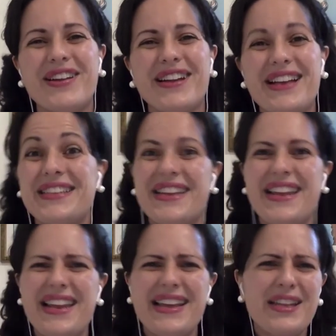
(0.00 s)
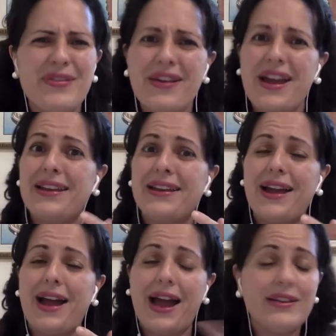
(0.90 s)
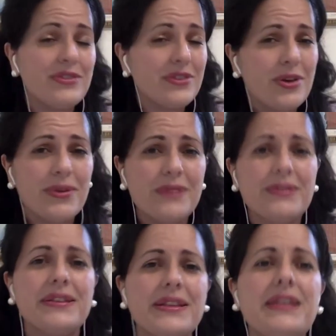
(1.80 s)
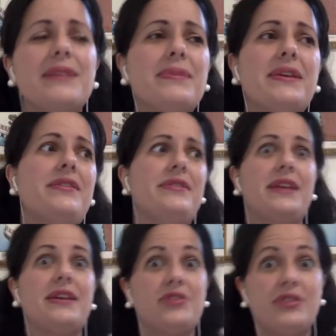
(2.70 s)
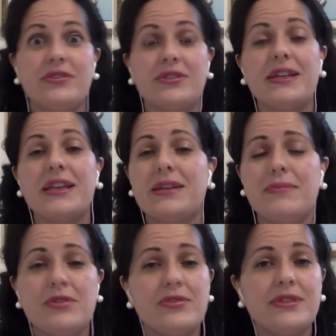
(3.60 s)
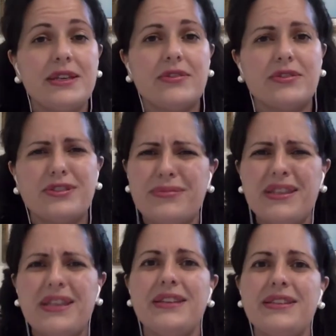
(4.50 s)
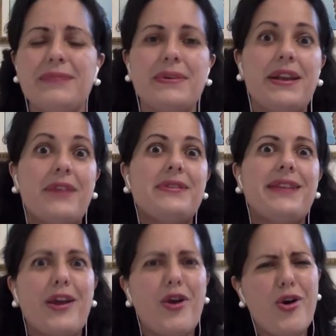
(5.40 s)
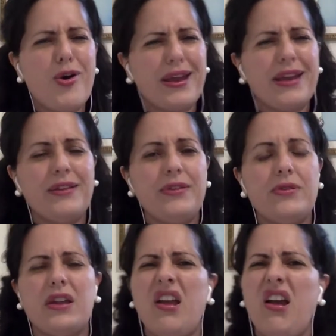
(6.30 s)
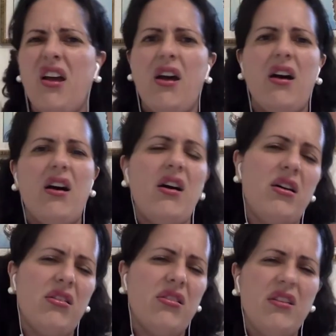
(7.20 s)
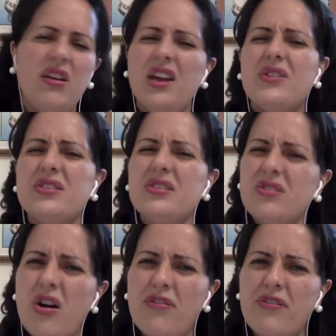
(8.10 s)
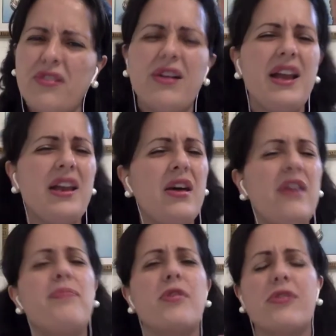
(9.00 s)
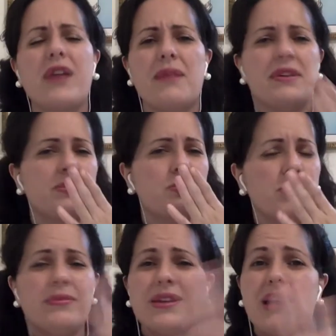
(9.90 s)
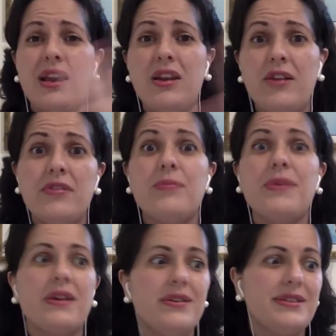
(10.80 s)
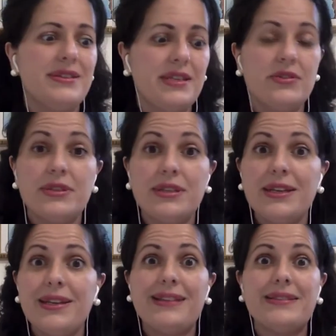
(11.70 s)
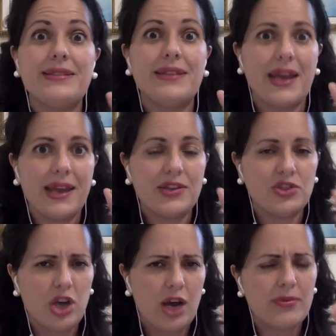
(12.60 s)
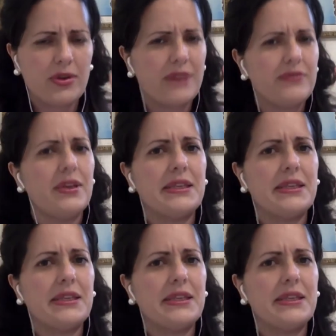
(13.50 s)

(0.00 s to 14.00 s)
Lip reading: as an elective, and I don't know what I was thinking, because I should have just taken music or something easy, but I was like, oh, I can do it. Oh, it was just awful. I love programmers. I love you, because seriously, it's like a job. You have to like